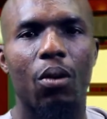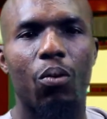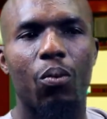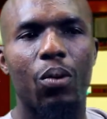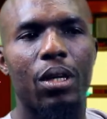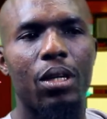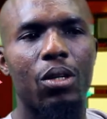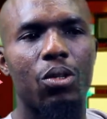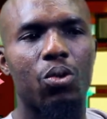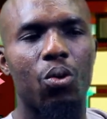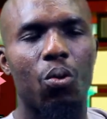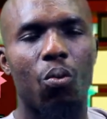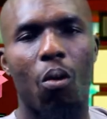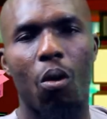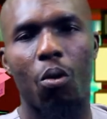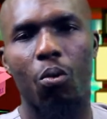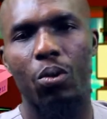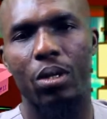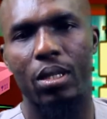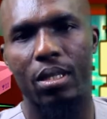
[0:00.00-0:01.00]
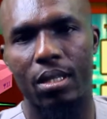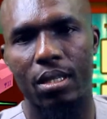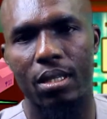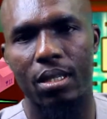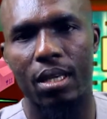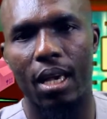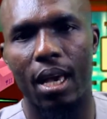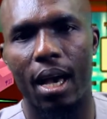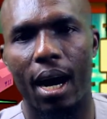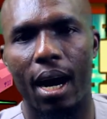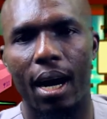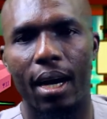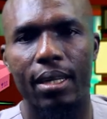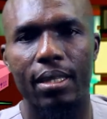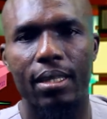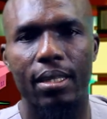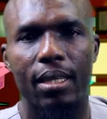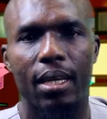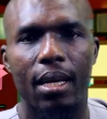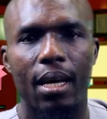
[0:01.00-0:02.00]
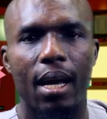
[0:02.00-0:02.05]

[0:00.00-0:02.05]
We need to work with sincere heart.